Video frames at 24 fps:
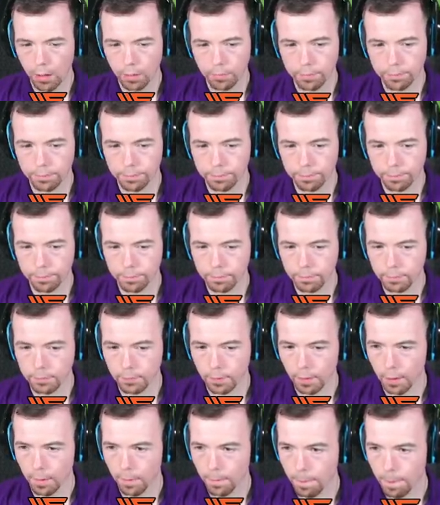Jack, do you know which
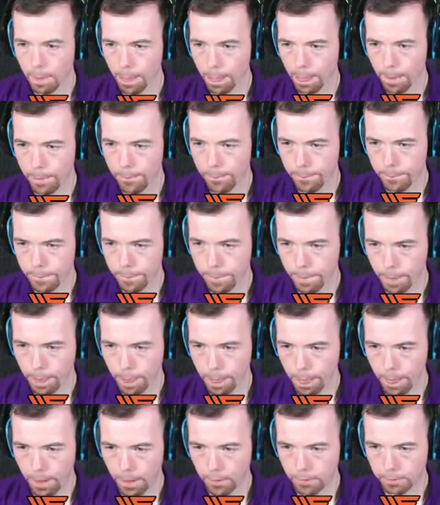boys we're playing against?
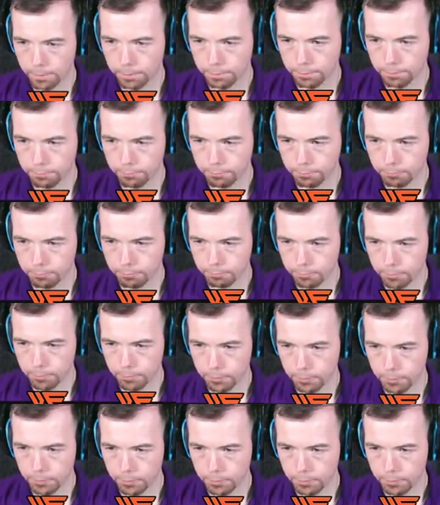Because you're playing leader.